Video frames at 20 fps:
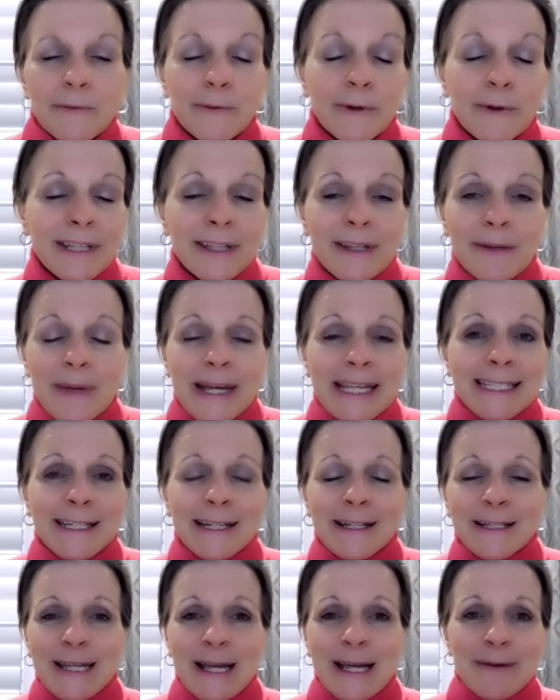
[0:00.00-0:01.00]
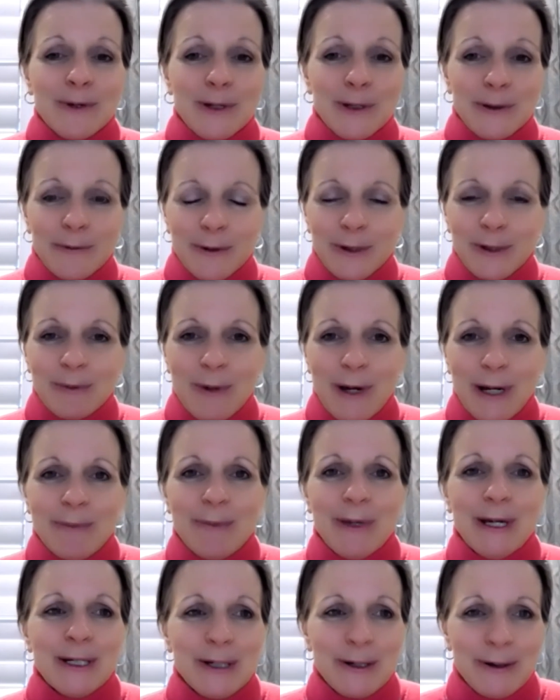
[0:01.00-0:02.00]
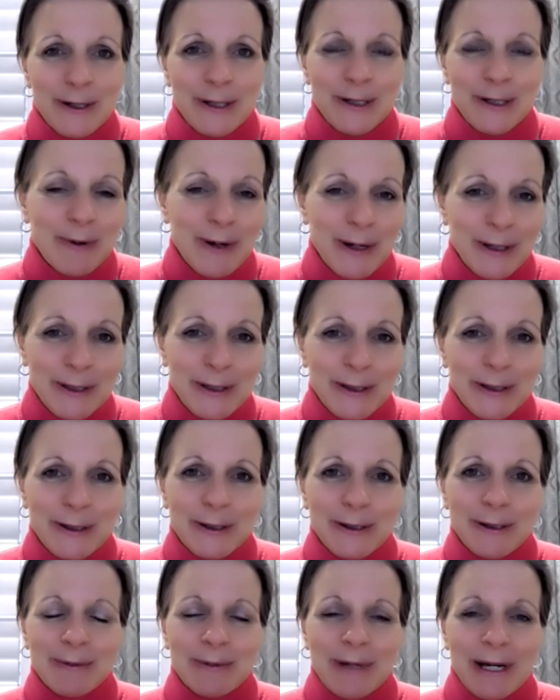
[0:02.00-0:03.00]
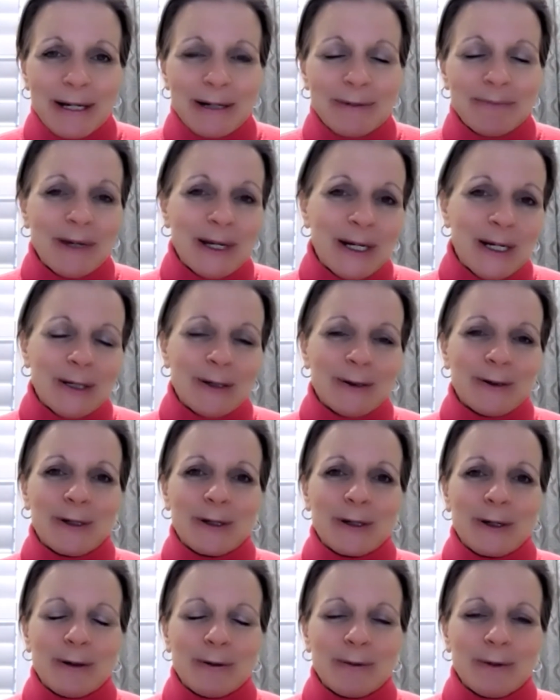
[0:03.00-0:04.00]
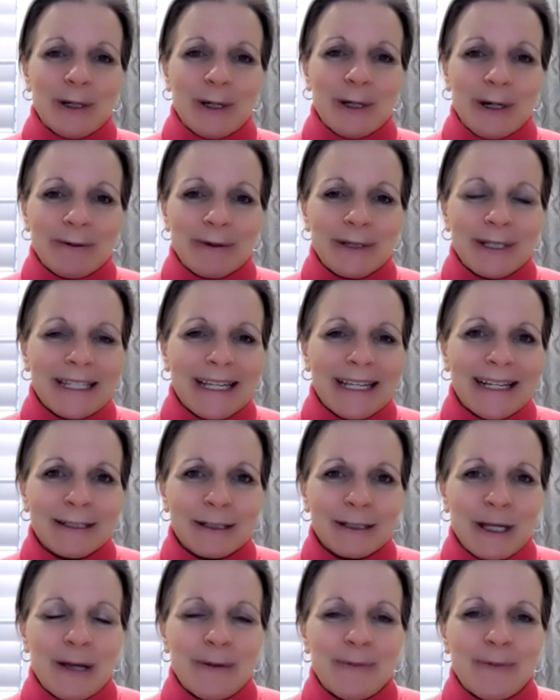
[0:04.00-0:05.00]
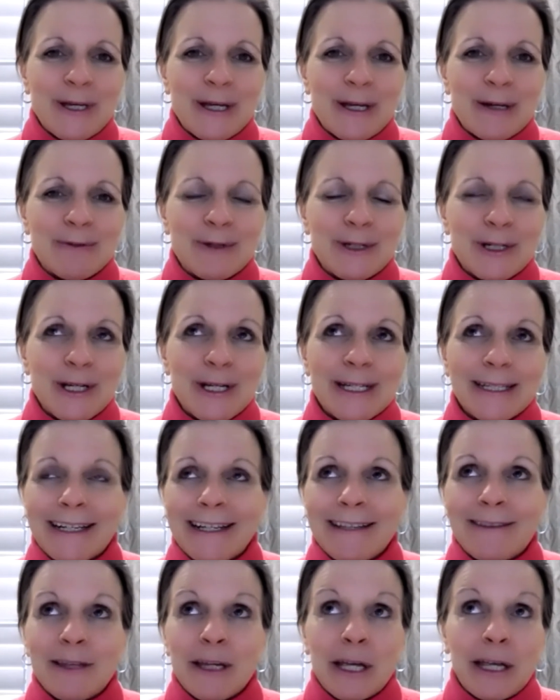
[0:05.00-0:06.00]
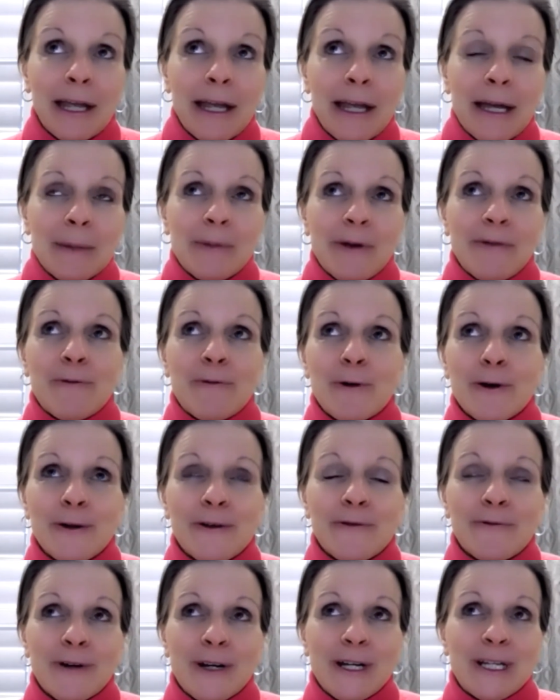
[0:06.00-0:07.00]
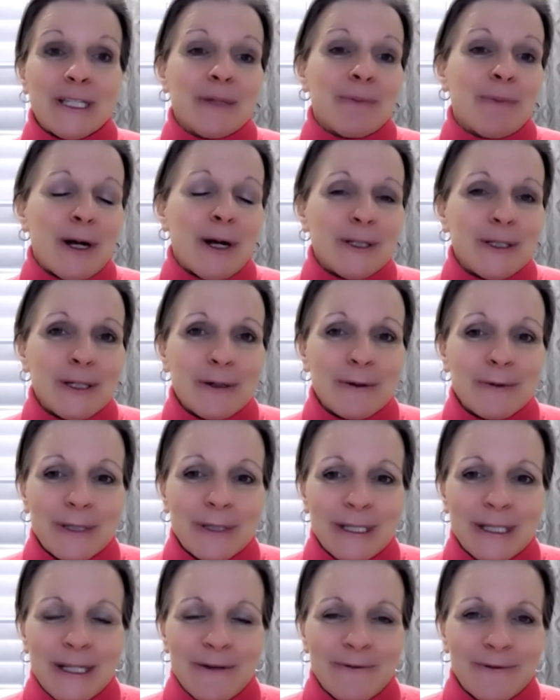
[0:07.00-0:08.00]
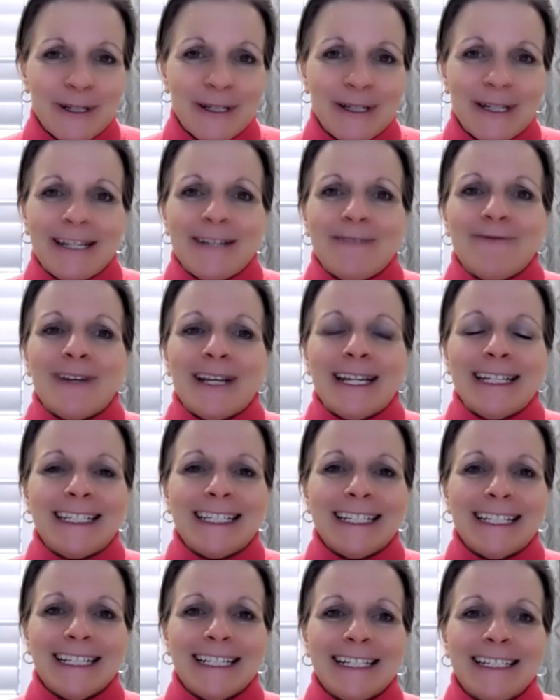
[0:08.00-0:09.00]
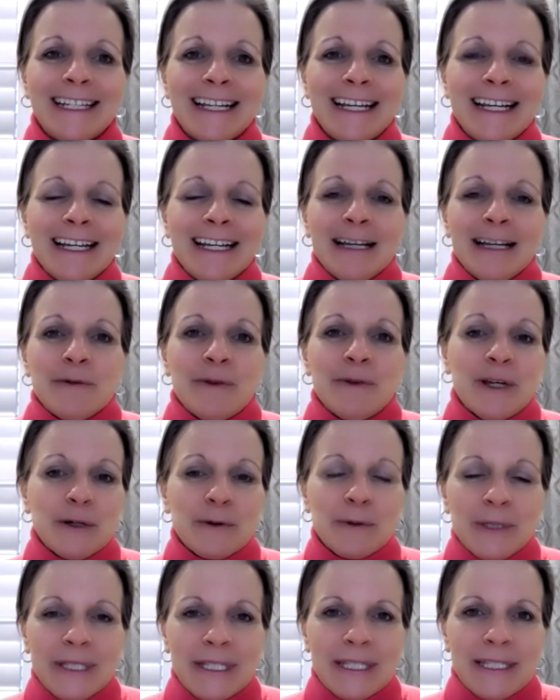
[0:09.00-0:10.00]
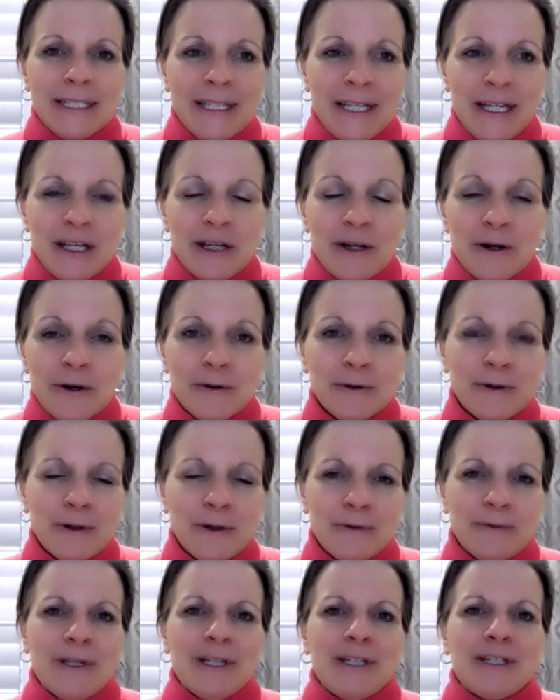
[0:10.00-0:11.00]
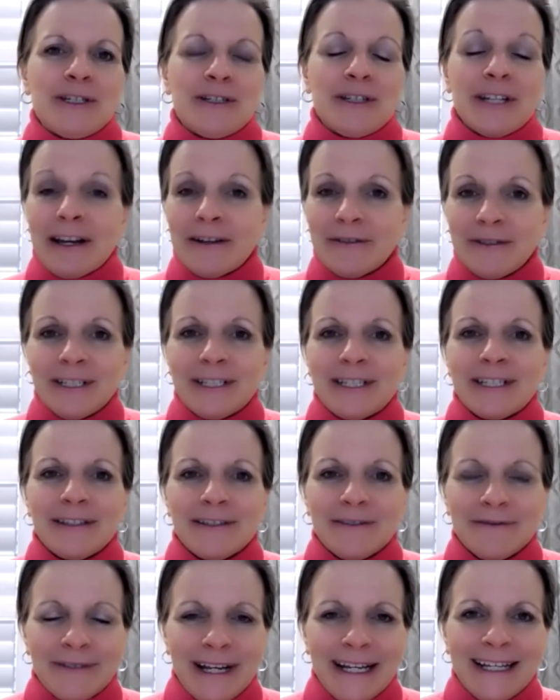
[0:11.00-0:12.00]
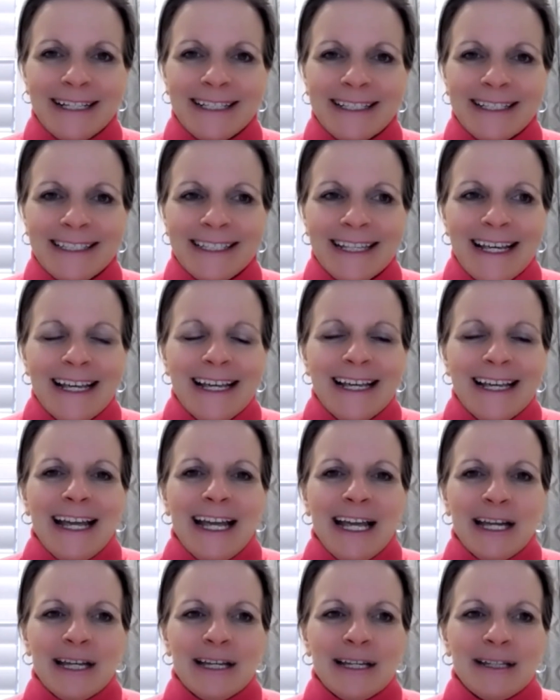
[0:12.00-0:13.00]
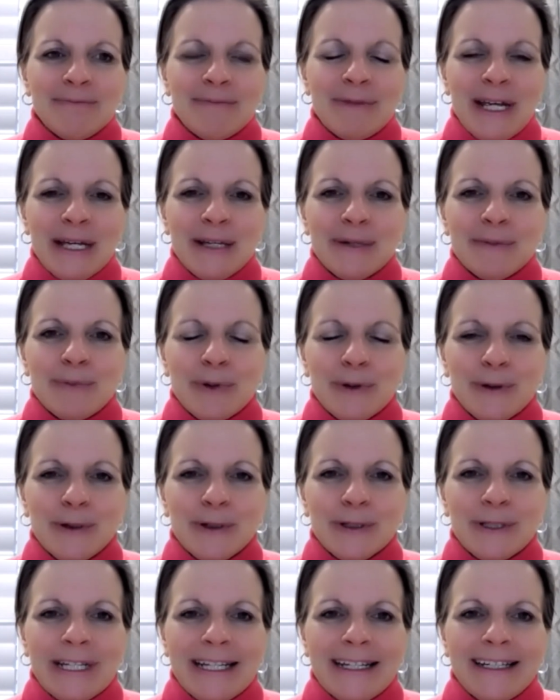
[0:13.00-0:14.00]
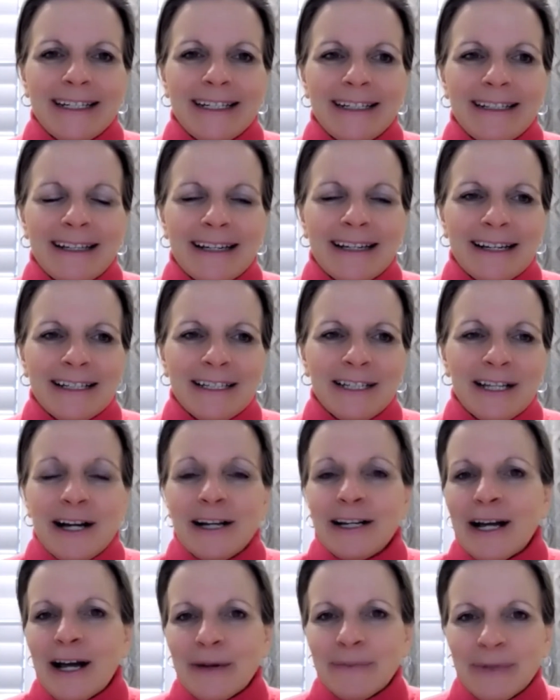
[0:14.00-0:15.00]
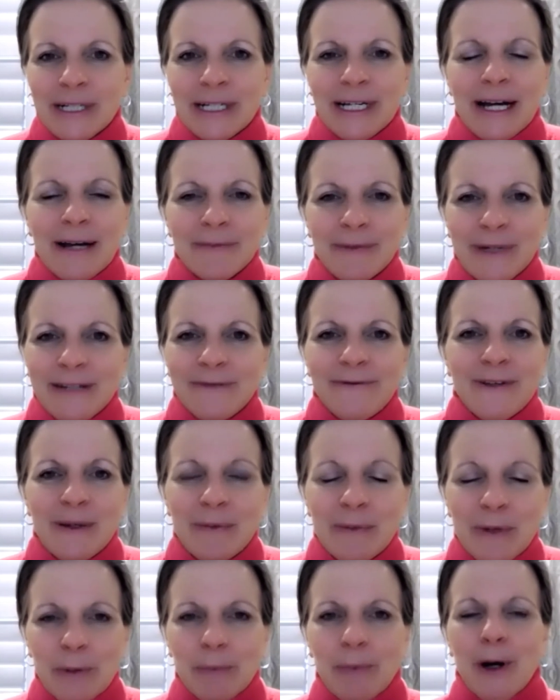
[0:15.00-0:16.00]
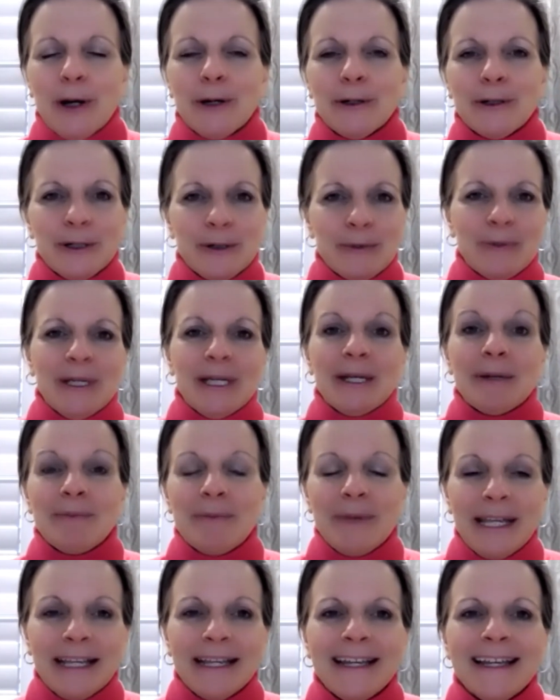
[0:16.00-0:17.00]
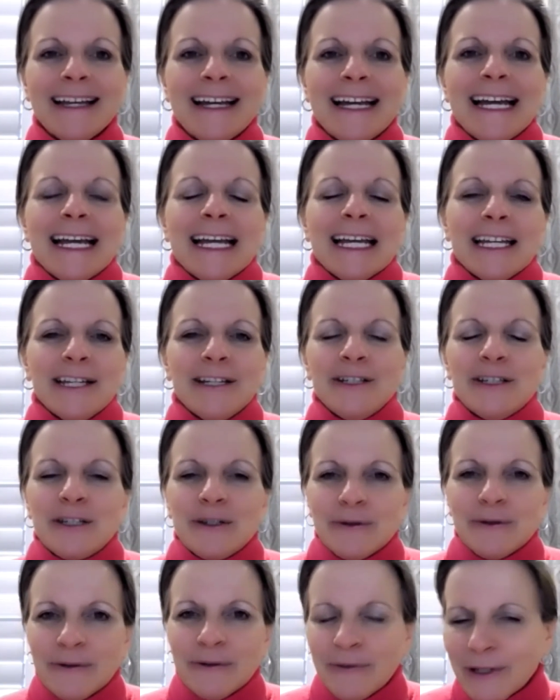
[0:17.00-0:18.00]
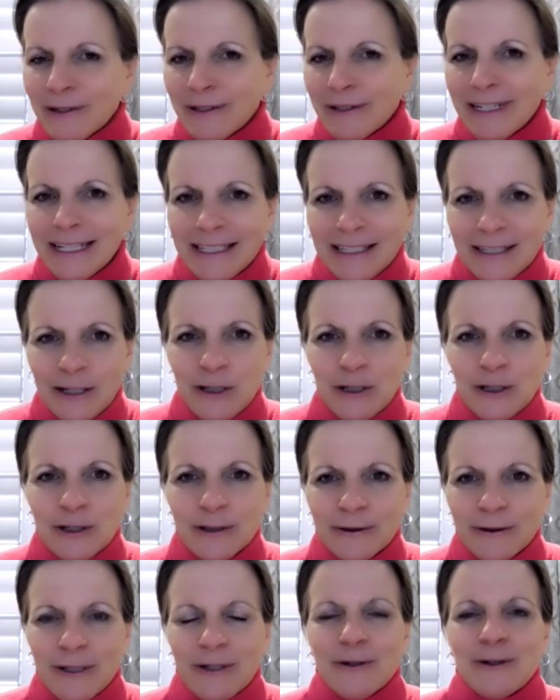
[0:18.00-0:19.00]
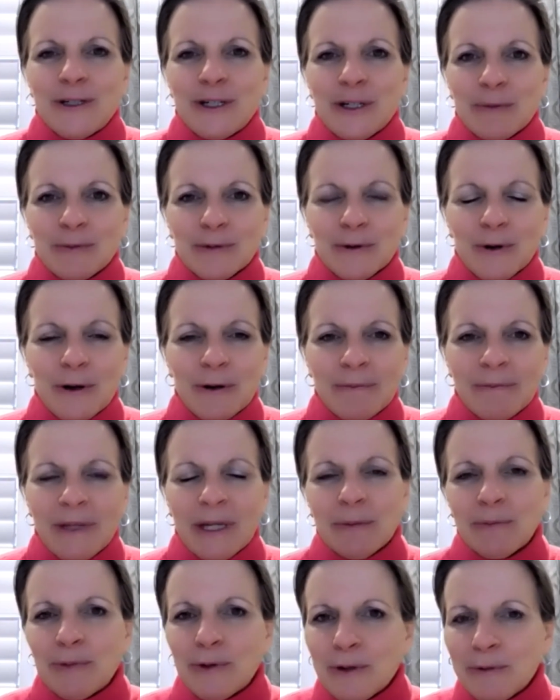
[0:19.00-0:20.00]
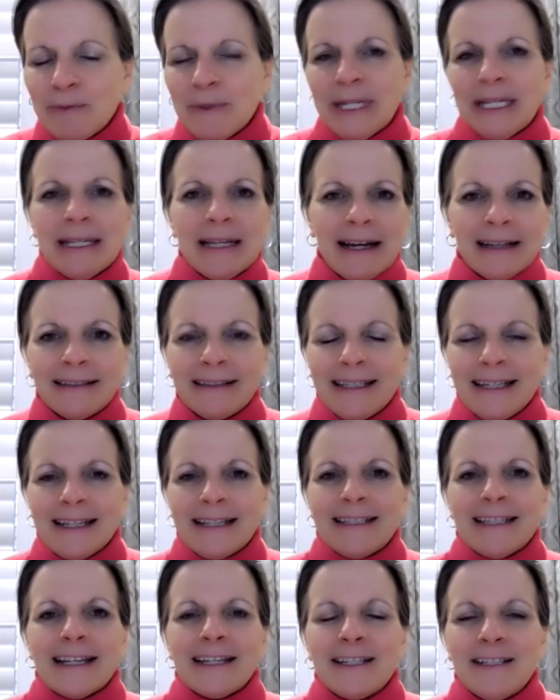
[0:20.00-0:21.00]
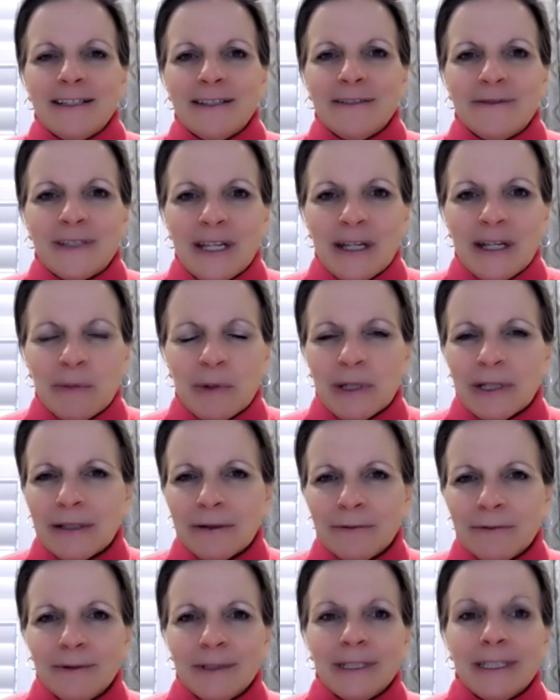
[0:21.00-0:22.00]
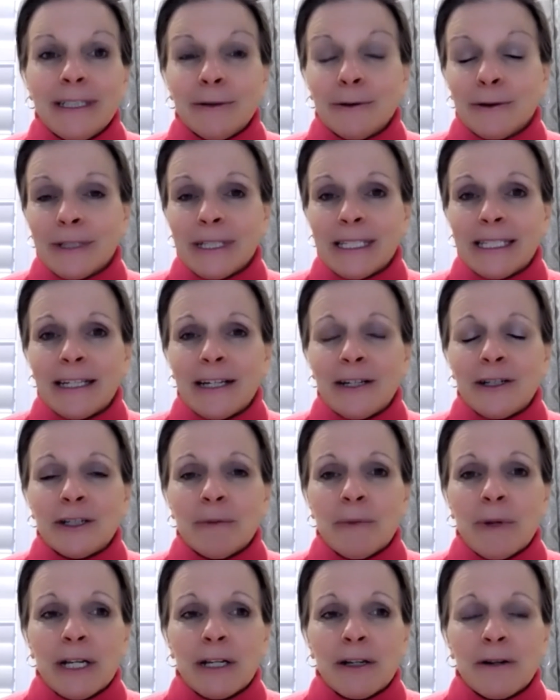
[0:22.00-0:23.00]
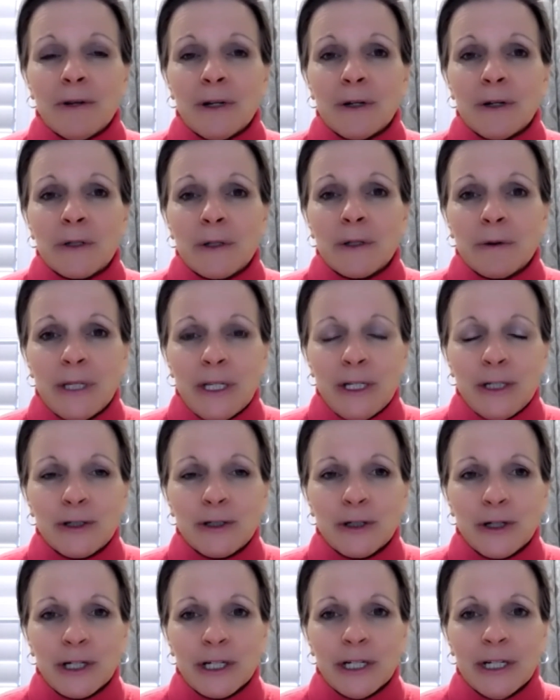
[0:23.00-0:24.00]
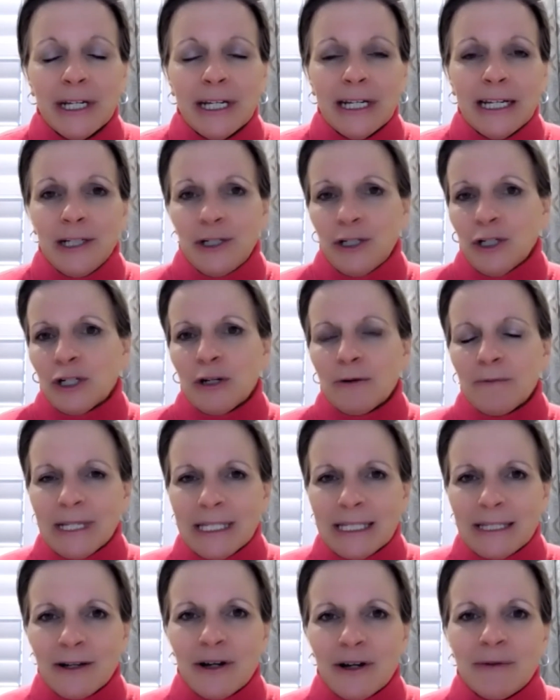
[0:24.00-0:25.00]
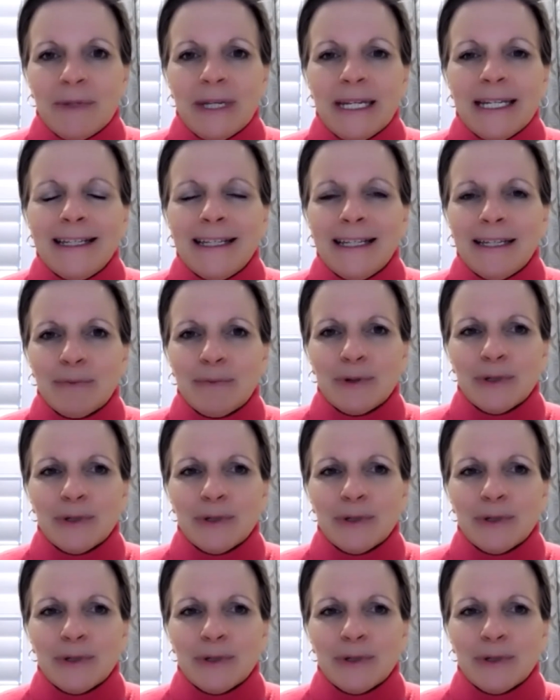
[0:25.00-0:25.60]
One of the best examples was my mentor and sponsor many years ago when I was at KPMG. And I think before the phrase sponsor was even invented, there was a CEO who reached down into the ranks and pulled a young up-and-coming female partner, being me, into a very senior leadership role that put me at the executive table at a really early stage in my career. So he took a risk on me. He